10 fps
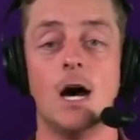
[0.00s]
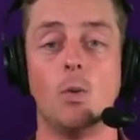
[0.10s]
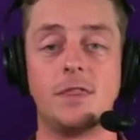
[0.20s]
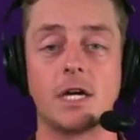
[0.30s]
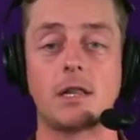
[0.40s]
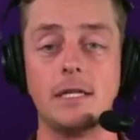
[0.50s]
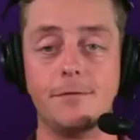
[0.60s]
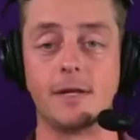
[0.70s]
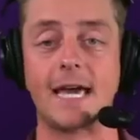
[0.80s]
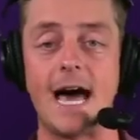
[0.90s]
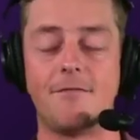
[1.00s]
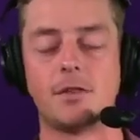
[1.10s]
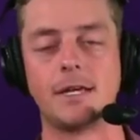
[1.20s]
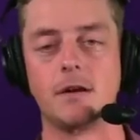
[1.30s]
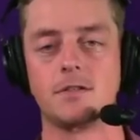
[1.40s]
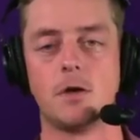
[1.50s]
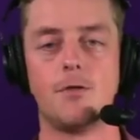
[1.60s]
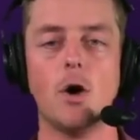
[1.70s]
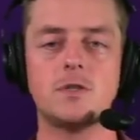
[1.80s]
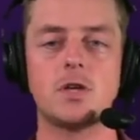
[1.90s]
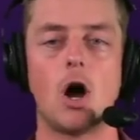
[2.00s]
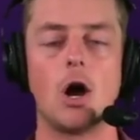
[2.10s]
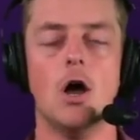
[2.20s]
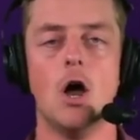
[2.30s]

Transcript: with the Cleveland Cavaliers. So, those are